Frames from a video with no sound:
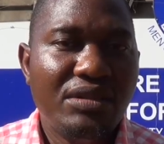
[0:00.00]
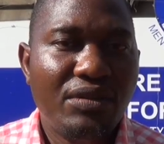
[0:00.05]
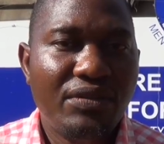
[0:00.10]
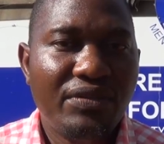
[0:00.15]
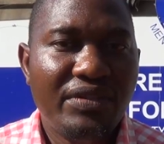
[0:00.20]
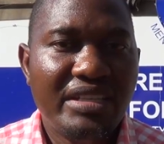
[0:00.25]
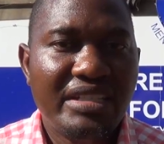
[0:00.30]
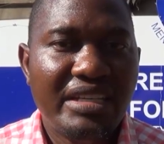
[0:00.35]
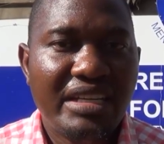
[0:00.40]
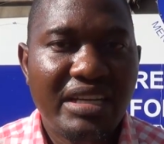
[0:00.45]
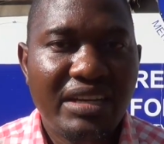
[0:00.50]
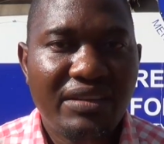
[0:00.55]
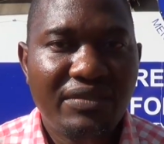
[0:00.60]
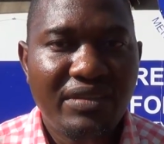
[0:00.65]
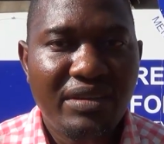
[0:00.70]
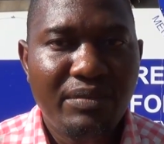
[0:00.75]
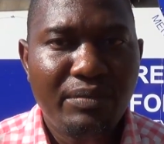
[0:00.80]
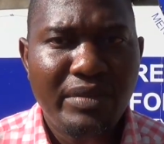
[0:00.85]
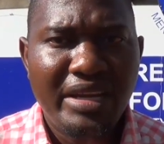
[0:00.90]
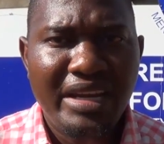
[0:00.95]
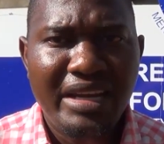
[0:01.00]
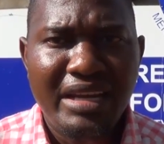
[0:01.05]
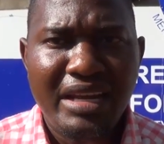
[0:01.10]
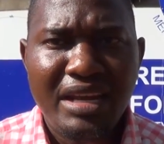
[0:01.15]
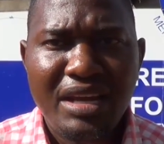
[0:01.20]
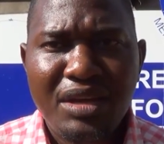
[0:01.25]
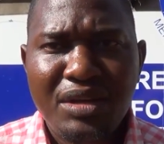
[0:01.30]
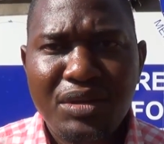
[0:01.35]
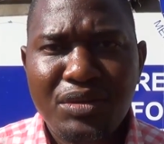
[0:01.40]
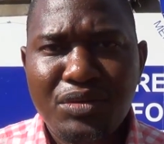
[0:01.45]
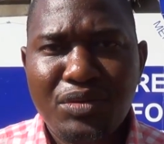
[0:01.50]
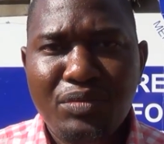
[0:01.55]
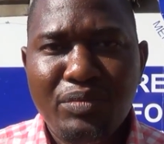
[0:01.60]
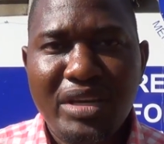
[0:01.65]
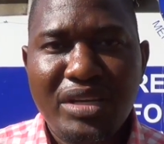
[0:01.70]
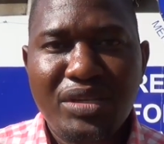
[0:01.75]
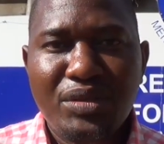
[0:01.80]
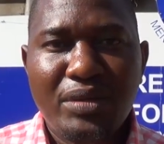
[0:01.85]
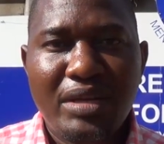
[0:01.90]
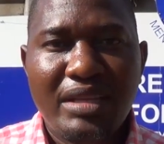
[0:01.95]
of each and every man to
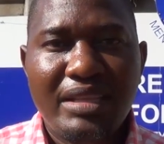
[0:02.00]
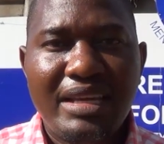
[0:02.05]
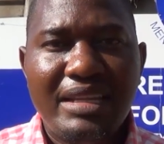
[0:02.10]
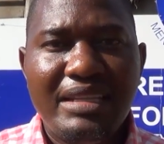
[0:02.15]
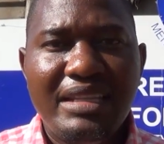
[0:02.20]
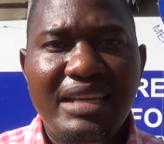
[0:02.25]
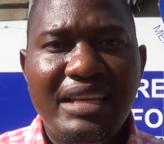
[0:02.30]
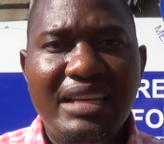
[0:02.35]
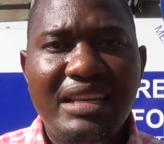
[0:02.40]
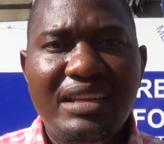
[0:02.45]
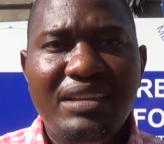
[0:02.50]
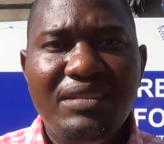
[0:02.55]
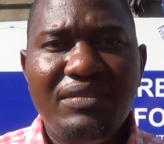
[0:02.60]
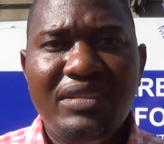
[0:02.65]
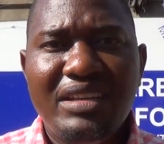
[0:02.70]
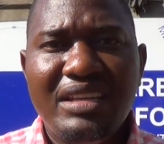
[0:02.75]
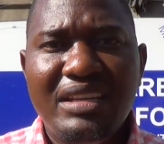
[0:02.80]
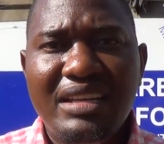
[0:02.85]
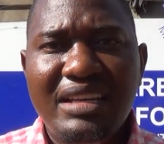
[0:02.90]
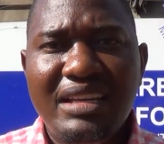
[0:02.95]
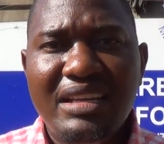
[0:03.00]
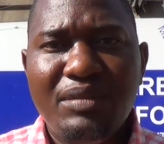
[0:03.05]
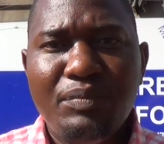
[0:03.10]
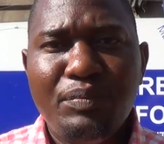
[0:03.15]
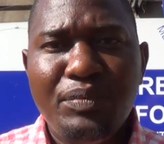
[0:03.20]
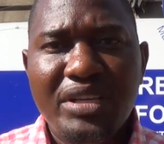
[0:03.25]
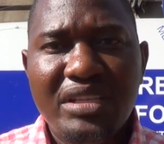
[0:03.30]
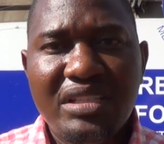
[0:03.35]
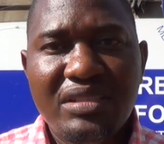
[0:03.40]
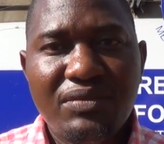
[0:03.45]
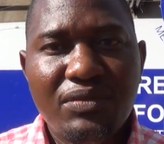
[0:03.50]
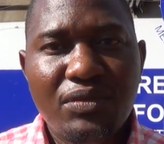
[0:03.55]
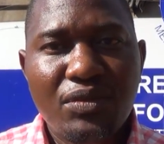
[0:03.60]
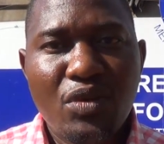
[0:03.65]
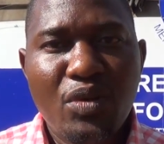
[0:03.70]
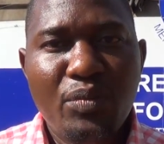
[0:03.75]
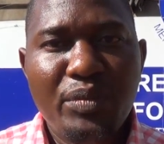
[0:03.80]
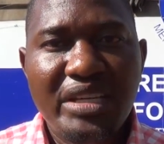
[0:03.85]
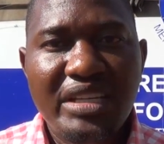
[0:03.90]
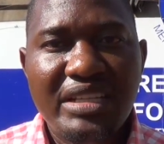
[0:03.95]
make sure that they live in peaceful
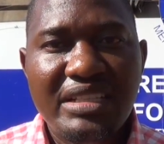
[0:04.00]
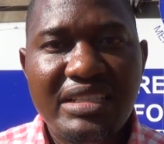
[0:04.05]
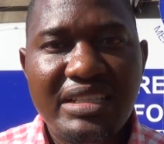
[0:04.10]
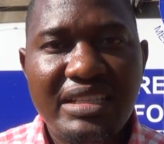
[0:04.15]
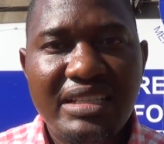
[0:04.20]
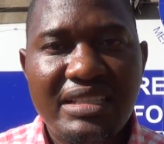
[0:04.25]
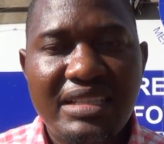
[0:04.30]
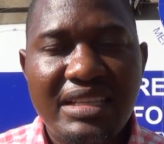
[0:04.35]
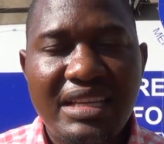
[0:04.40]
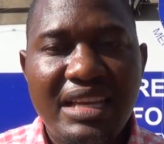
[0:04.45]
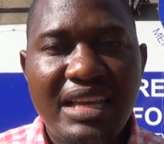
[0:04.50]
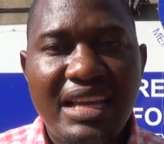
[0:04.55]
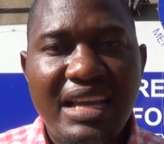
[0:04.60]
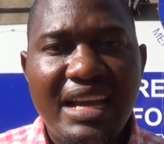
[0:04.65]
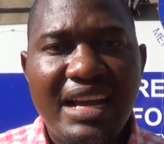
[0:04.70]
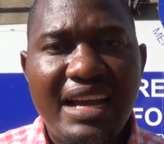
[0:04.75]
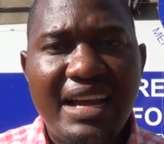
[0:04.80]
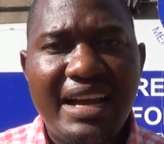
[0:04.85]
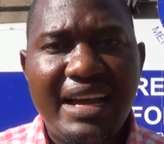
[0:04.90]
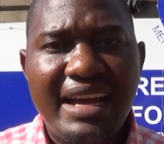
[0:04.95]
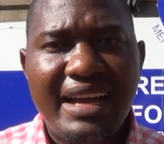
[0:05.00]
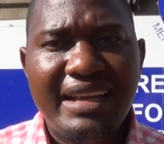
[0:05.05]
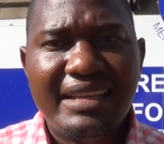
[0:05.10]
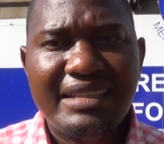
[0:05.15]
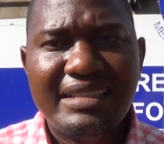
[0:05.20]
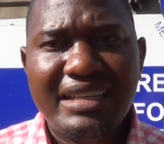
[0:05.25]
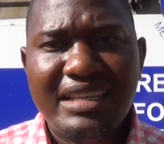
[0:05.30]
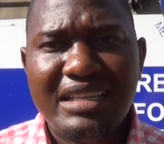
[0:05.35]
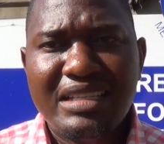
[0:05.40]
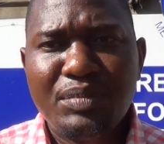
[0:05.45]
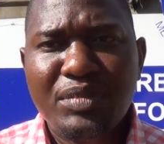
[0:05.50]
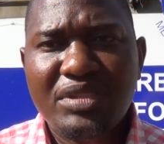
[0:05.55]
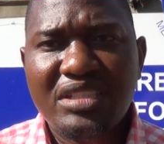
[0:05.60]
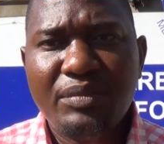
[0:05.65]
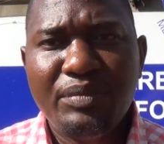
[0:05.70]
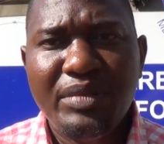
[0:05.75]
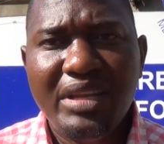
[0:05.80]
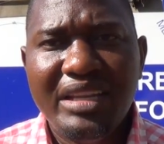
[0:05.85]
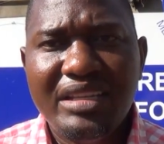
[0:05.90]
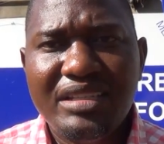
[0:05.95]
communities. It's the
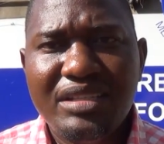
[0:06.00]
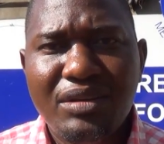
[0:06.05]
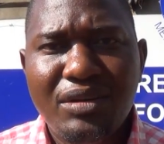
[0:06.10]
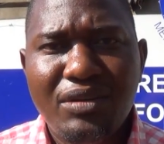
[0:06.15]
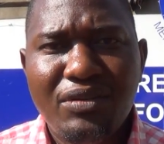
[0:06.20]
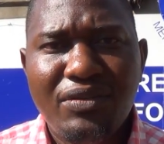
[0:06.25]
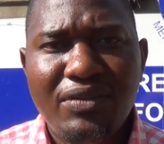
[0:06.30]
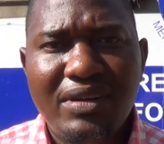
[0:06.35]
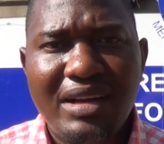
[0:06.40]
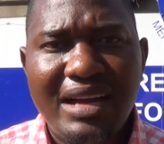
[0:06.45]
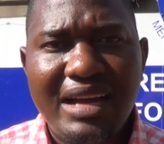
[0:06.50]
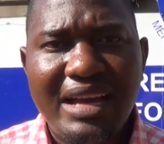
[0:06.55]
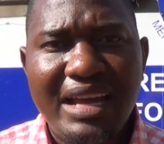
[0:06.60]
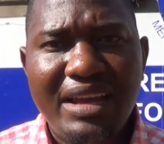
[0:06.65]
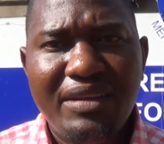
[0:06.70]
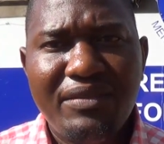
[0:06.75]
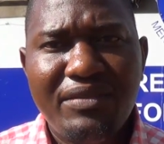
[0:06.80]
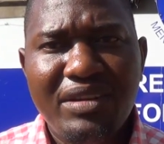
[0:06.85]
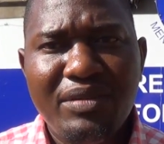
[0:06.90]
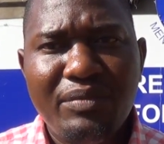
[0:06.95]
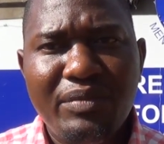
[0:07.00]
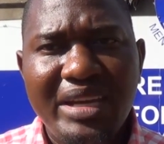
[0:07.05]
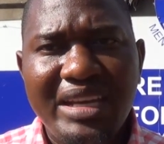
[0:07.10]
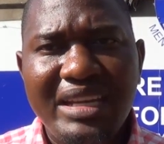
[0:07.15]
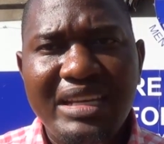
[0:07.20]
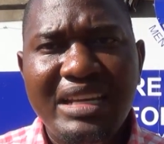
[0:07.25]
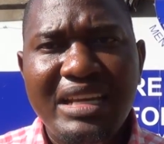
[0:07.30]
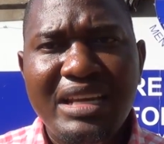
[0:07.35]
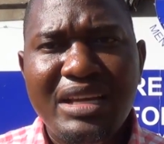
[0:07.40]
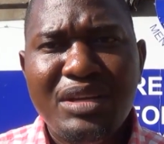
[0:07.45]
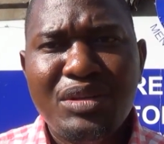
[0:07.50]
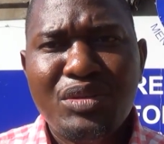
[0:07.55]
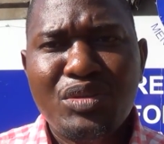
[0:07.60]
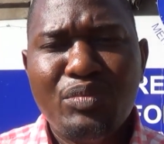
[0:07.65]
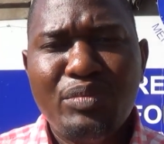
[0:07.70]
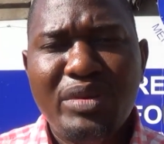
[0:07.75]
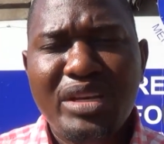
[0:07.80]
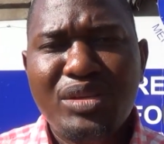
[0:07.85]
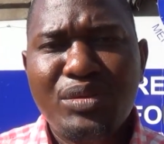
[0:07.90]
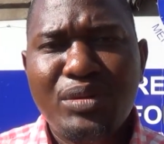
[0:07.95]
responsibility of every man
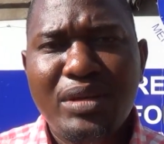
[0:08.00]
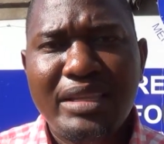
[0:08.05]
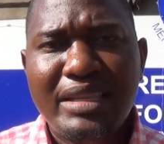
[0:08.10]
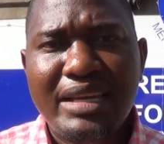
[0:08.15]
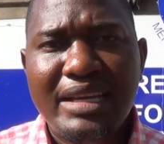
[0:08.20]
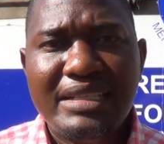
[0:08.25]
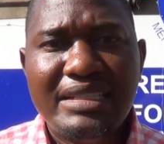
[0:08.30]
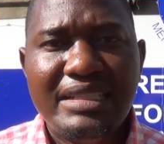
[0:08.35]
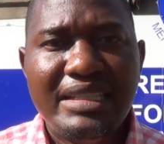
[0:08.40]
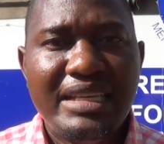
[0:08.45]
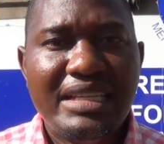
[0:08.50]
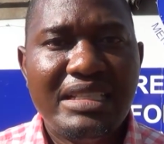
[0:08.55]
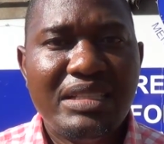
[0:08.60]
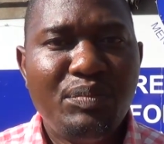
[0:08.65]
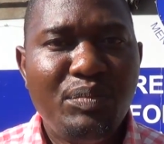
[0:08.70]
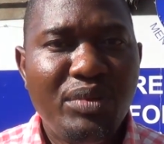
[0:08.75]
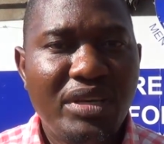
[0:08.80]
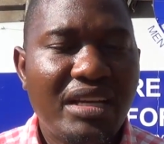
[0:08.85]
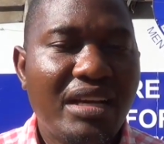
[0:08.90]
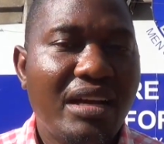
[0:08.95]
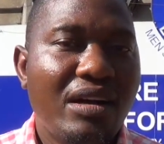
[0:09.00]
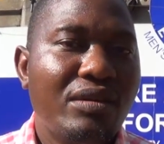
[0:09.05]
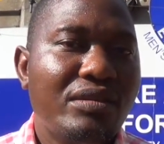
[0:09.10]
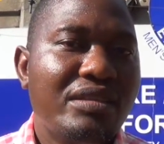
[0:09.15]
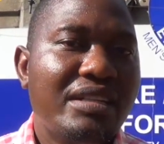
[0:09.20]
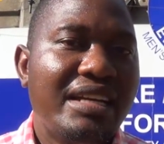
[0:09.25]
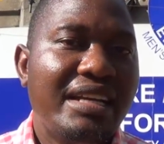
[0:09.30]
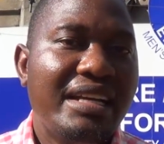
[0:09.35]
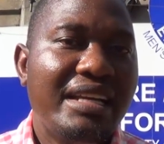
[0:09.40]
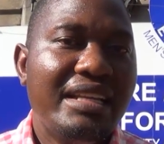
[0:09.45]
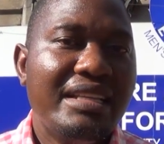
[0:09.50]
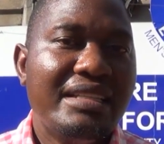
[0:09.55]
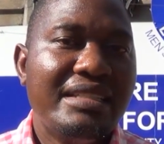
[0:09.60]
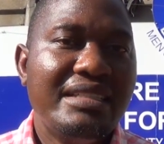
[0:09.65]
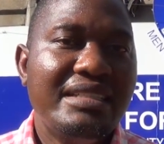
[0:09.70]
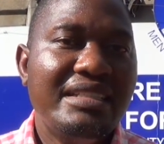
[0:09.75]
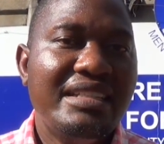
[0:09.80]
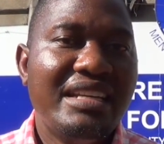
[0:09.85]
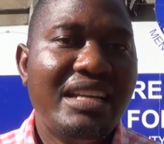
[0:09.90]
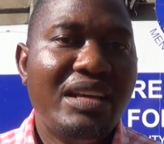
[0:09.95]
to make sure that they speak out
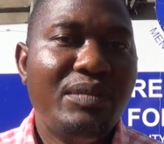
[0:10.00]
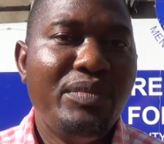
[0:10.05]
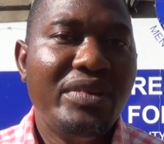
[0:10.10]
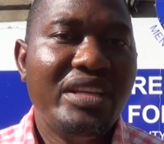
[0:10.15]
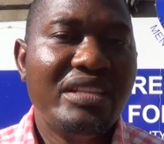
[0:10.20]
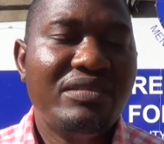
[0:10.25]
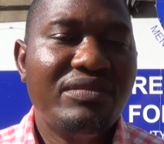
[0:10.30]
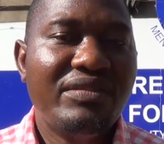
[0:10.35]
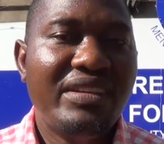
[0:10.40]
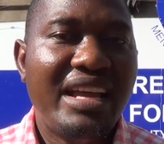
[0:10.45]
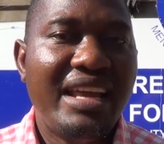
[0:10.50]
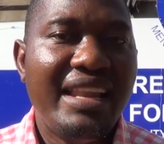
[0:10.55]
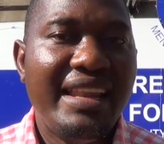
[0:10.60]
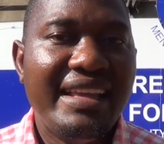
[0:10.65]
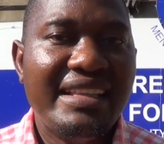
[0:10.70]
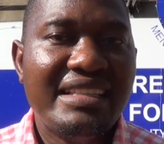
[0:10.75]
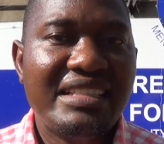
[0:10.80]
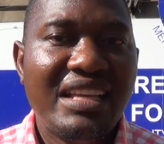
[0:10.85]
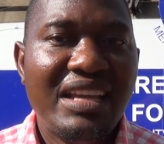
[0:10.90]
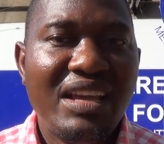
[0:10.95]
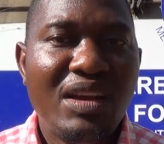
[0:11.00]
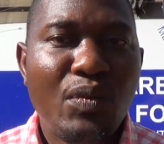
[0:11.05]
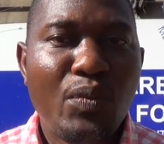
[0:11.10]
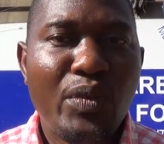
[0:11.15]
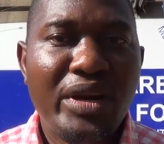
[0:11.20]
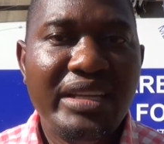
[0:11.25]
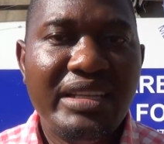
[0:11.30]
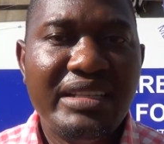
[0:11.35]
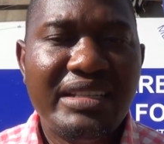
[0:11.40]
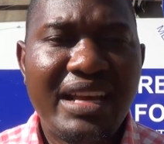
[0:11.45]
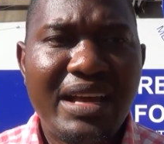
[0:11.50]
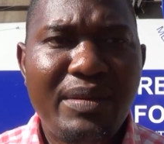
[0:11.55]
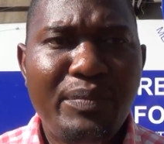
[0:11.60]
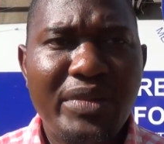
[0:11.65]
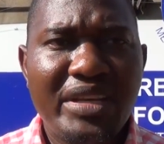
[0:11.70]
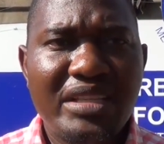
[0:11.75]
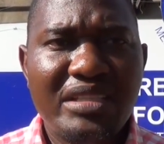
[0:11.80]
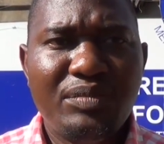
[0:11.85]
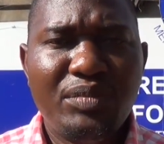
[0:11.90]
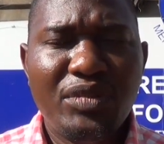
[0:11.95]
against gender-based violence when it
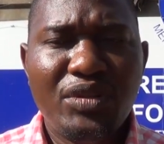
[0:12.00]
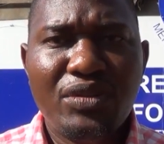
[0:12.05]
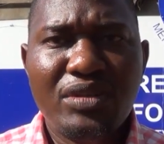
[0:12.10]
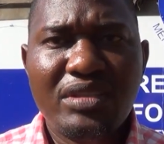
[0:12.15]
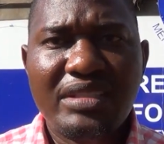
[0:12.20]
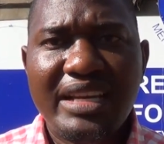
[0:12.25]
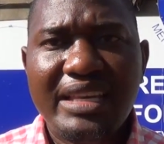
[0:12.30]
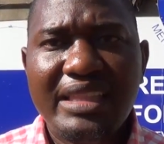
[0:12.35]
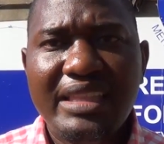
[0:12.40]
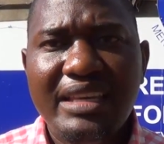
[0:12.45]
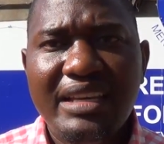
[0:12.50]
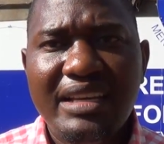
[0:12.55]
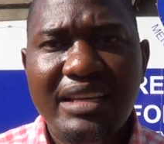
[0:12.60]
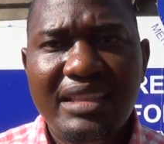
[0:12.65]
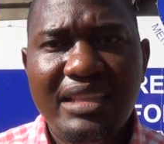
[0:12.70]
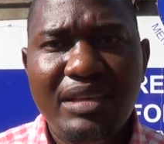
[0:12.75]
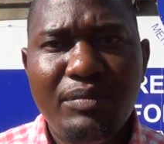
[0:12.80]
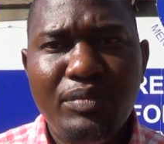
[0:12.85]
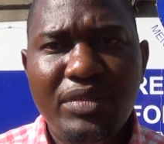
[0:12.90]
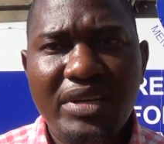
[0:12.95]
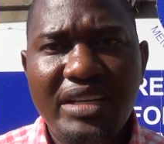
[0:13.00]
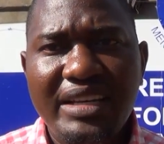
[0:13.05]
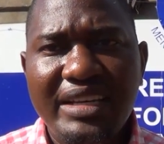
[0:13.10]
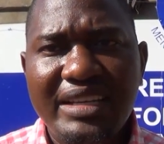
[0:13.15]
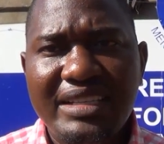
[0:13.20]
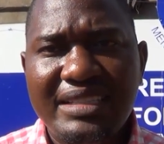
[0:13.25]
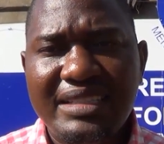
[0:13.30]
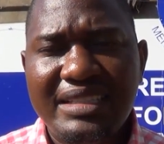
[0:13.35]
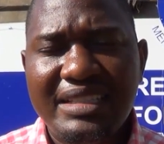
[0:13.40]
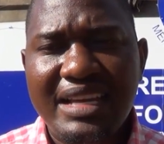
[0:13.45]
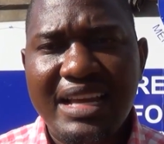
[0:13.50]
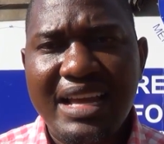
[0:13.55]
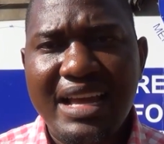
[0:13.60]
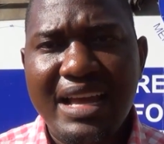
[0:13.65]
happens, because I think the biggest